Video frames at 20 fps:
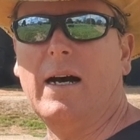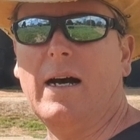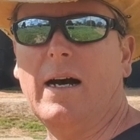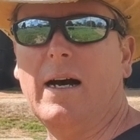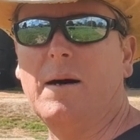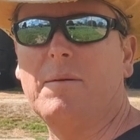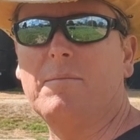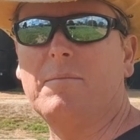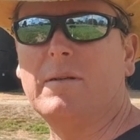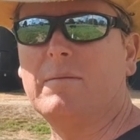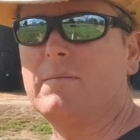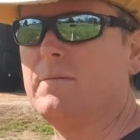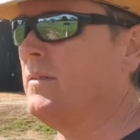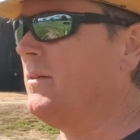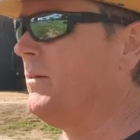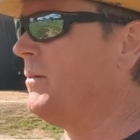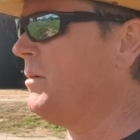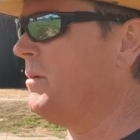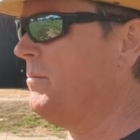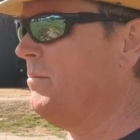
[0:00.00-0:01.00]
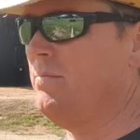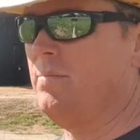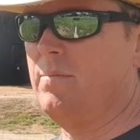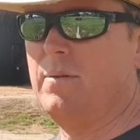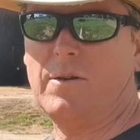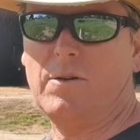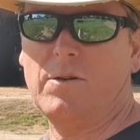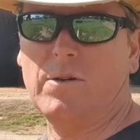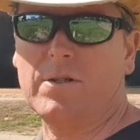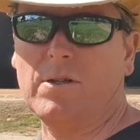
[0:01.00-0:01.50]
Um, I've got
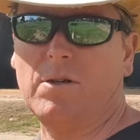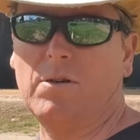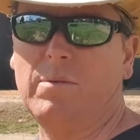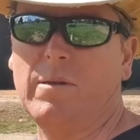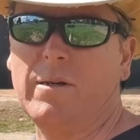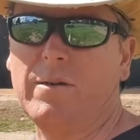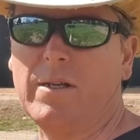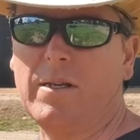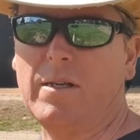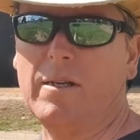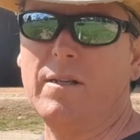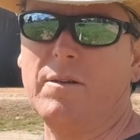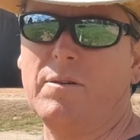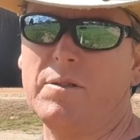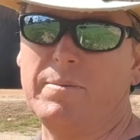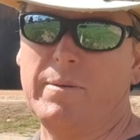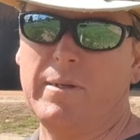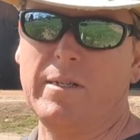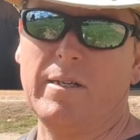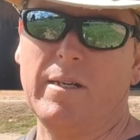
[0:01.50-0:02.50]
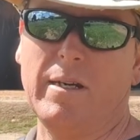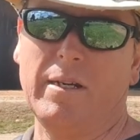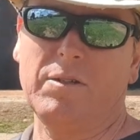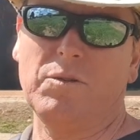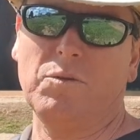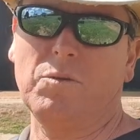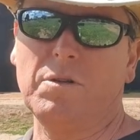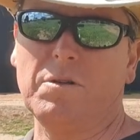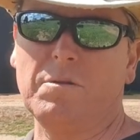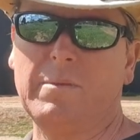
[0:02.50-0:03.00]
a, a, nice old bloke here that's been uh,
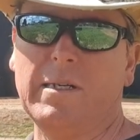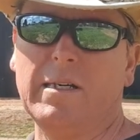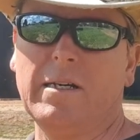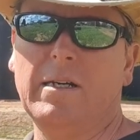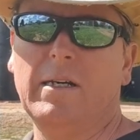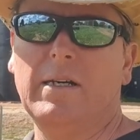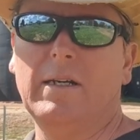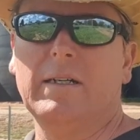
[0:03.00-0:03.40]
talking to me